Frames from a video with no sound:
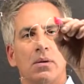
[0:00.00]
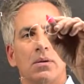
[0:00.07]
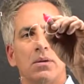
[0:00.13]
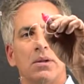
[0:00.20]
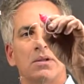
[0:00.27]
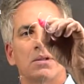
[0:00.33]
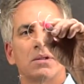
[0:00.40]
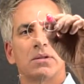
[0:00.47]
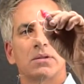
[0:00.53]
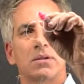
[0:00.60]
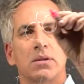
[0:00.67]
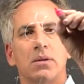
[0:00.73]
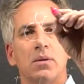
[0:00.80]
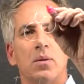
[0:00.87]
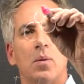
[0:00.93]
this
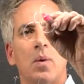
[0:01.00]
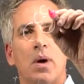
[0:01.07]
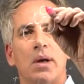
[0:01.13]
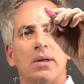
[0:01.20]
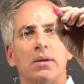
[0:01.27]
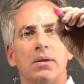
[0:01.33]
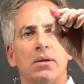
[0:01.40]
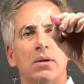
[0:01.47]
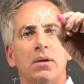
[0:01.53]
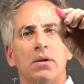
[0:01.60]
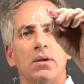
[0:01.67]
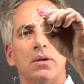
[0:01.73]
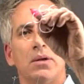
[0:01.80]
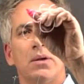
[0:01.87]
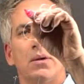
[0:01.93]
is what
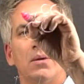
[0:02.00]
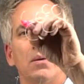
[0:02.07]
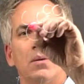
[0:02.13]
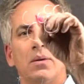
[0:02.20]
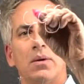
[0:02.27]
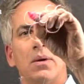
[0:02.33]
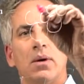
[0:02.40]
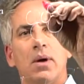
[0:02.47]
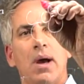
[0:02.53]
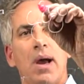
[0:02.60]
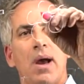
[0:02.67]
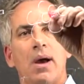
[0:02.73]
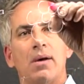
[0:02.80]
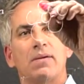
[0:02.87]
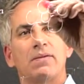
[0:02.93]
you
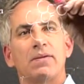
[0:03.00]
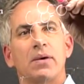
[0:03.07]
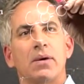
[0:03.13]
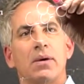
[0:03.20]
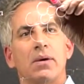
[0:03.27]
have.